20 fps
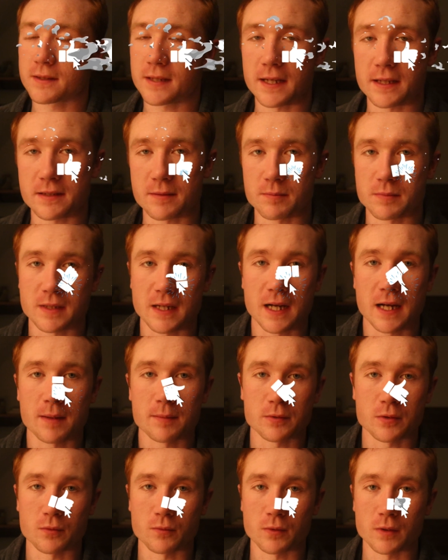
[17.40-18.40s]
take some time
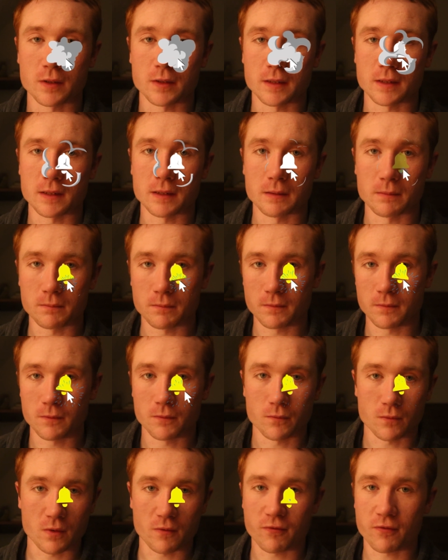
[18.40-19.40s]
to really
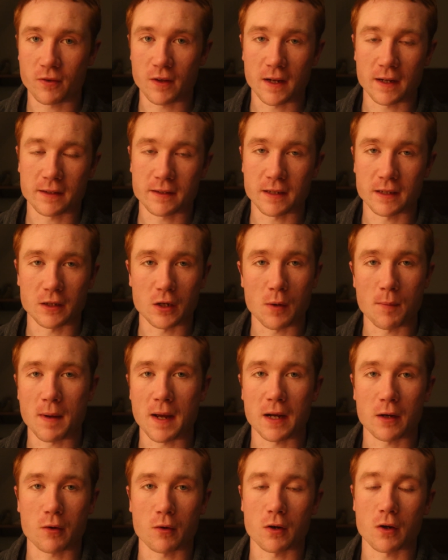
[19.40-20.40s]
reflect and go
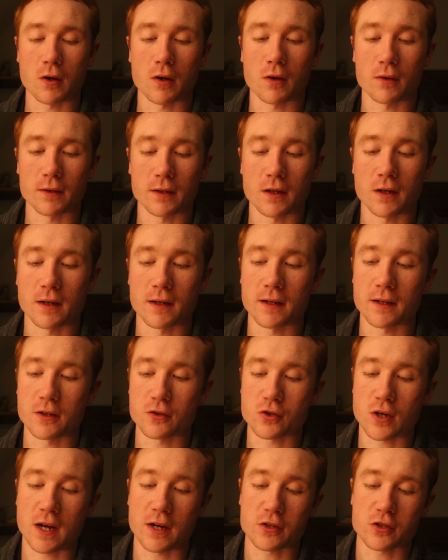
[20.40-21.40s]
back on all the haunted
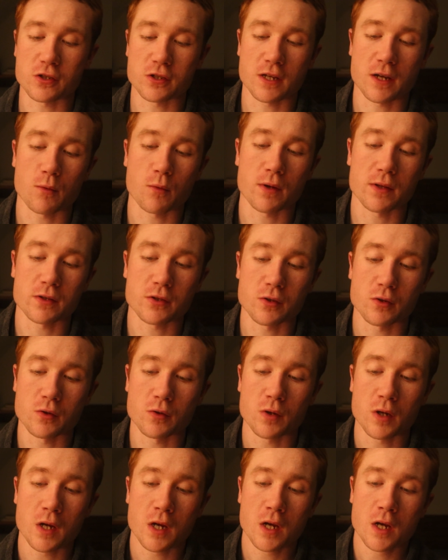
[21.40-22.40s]
attractions I went to.